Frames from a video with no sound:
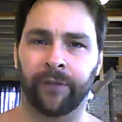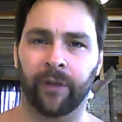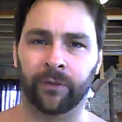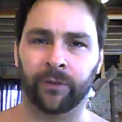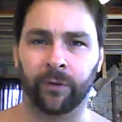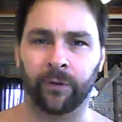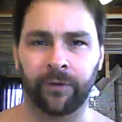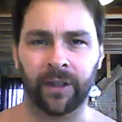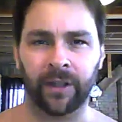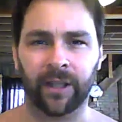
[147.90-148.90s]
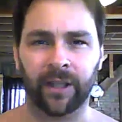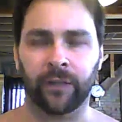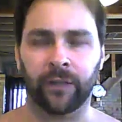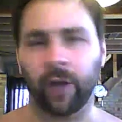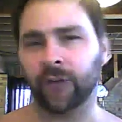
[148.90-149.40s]
of sort of feeling
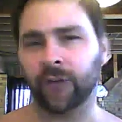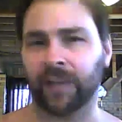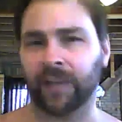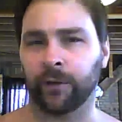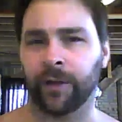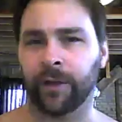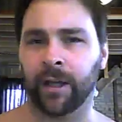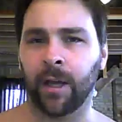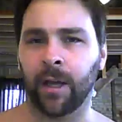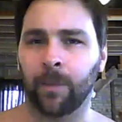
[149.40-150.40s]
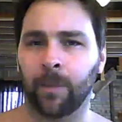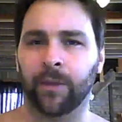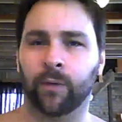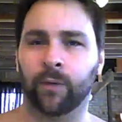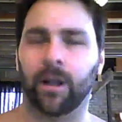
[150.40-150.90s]
like you've lost everything,
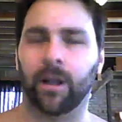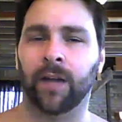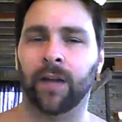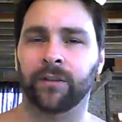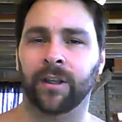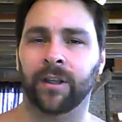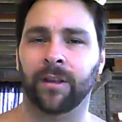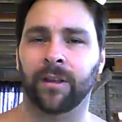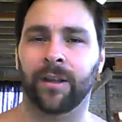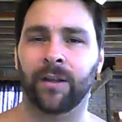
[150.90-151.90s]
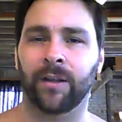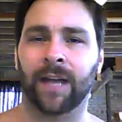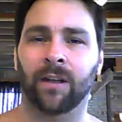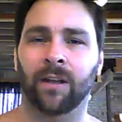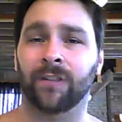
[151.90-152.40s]
but then realizing that you
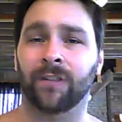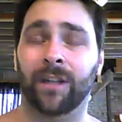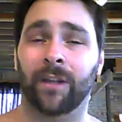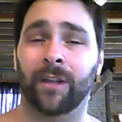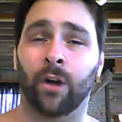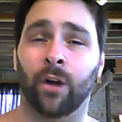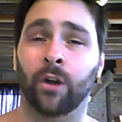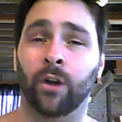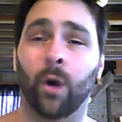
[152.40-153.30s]
hadn't lost anything at all.